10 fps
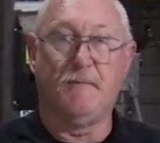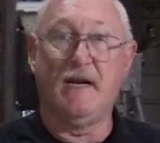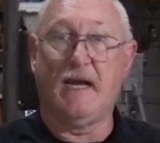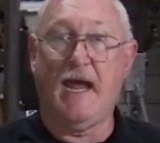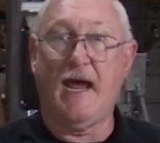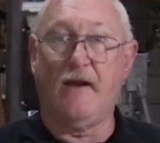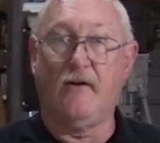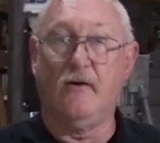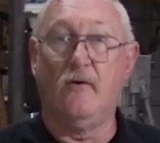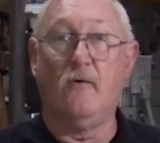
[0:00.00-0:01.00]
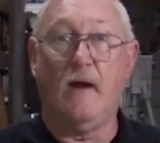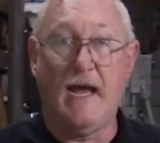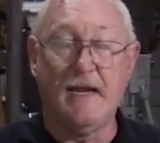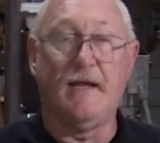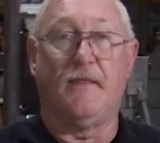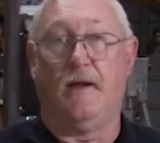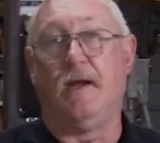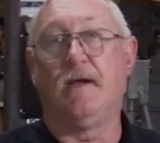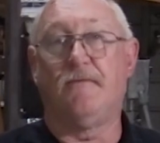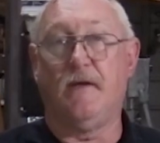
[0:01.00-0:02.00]
but it can't do
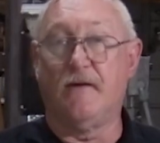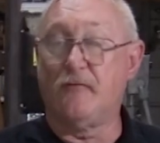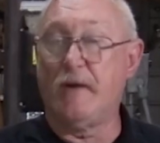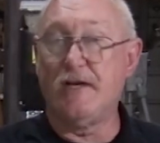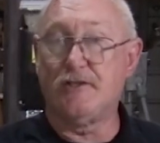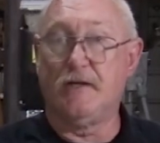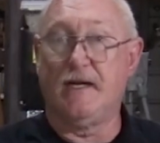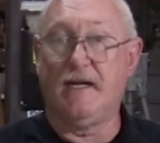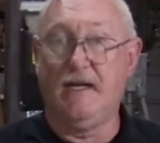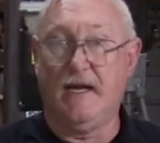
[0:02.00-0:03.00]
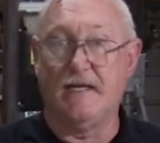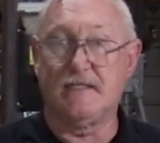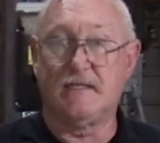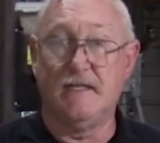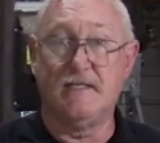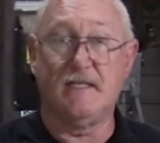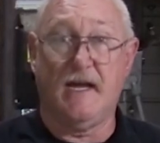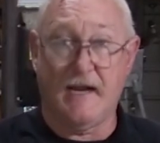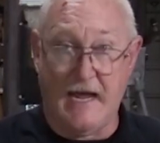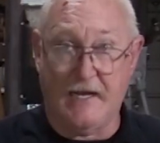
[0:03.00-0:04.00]
anything if the information it gets is
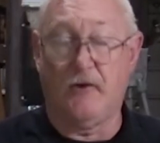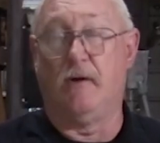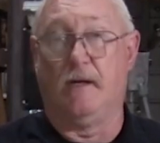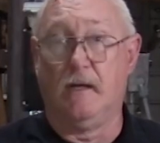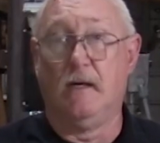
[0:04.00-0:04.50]
inaccurate.